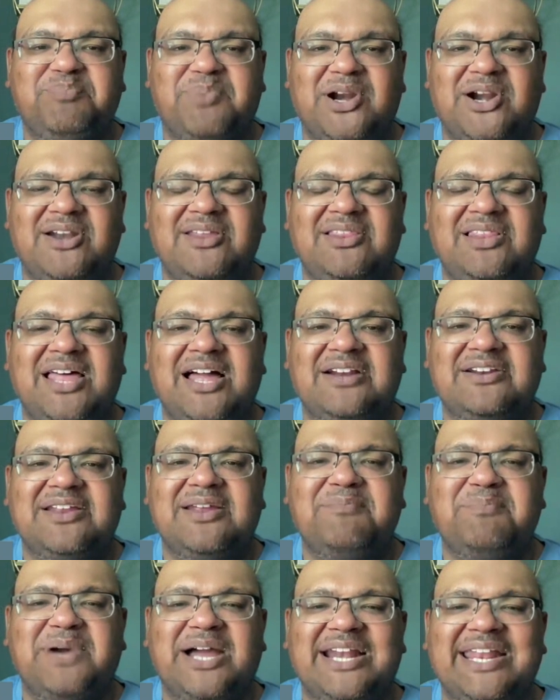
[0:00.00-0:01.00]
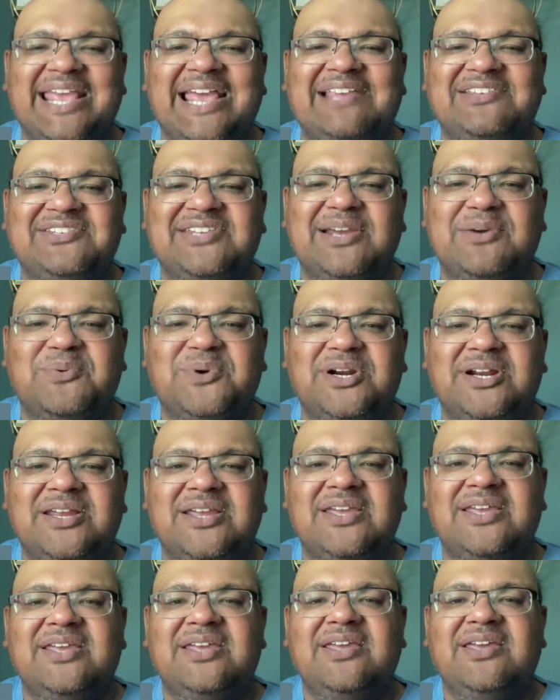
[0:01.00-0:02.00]
Part of the Locked On Podcast Network,
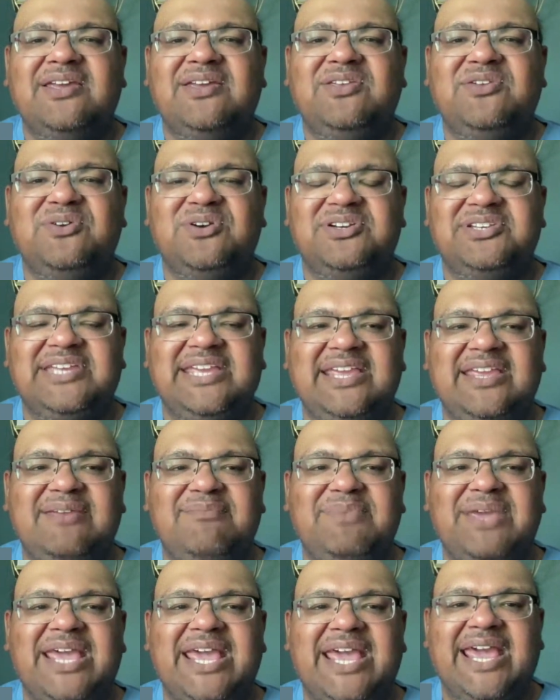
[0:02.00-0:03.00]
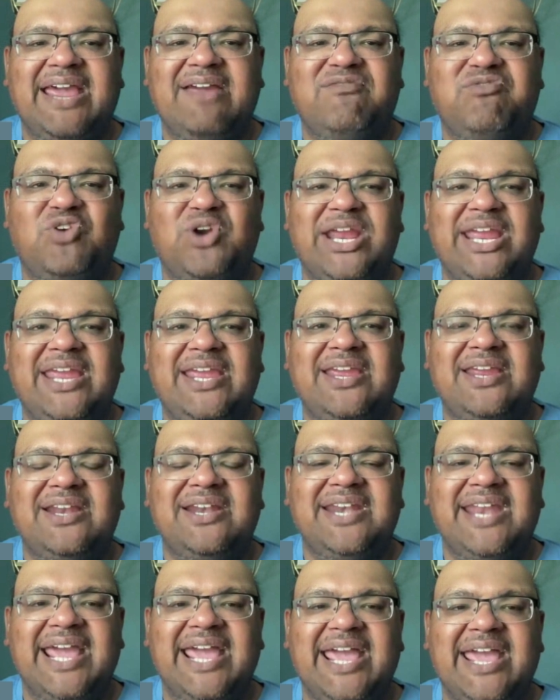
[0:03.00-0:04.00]
your team every
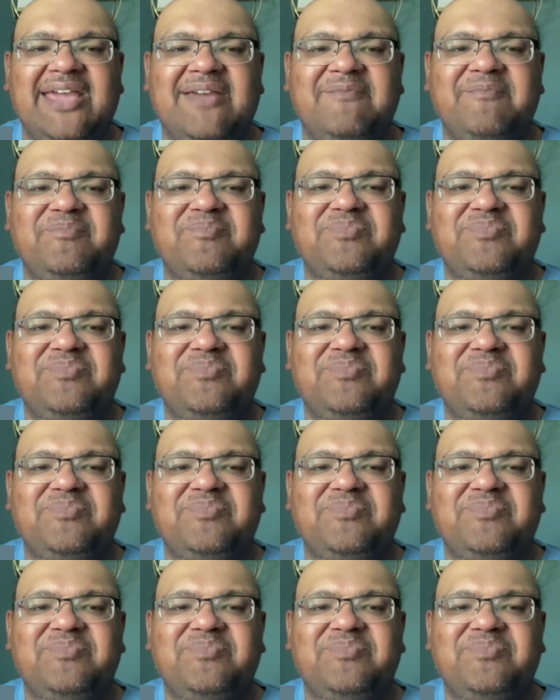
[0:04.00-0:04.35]
day.